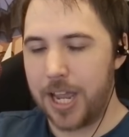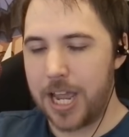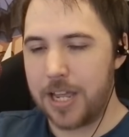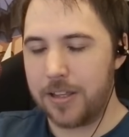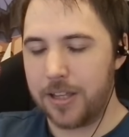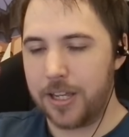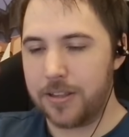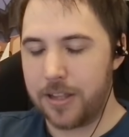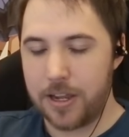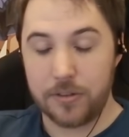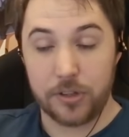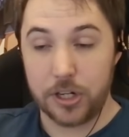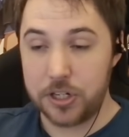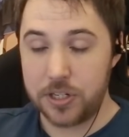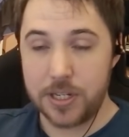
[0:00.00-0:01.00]

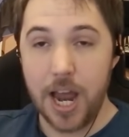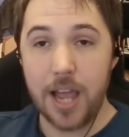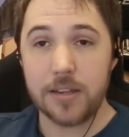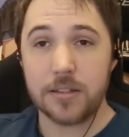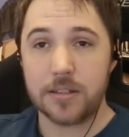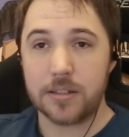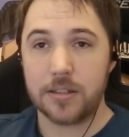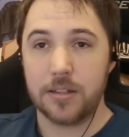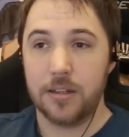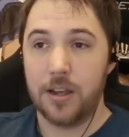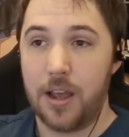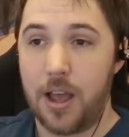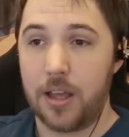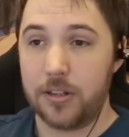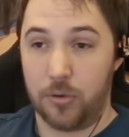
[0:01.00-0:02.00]
They're just nice.
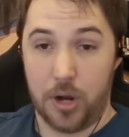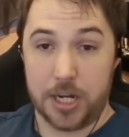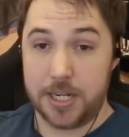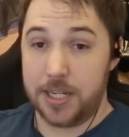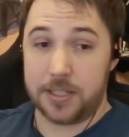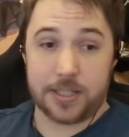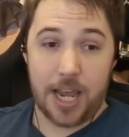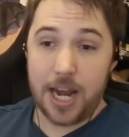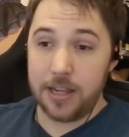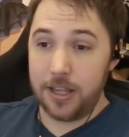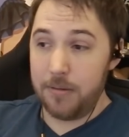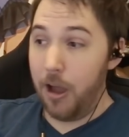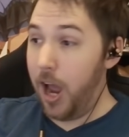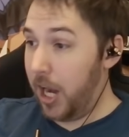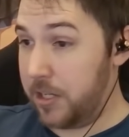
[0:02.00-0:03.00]
Do I need to say
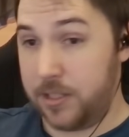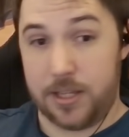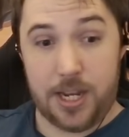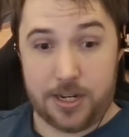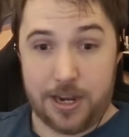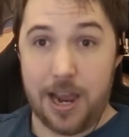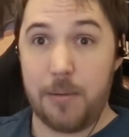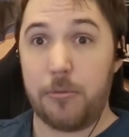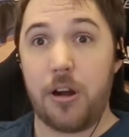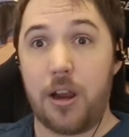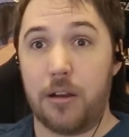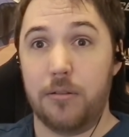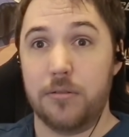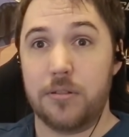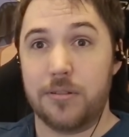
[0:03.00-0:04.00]
anything? Well, I just like camera
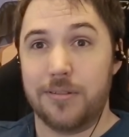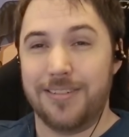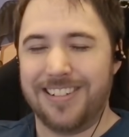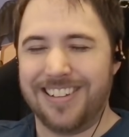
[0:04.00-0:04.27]
angles.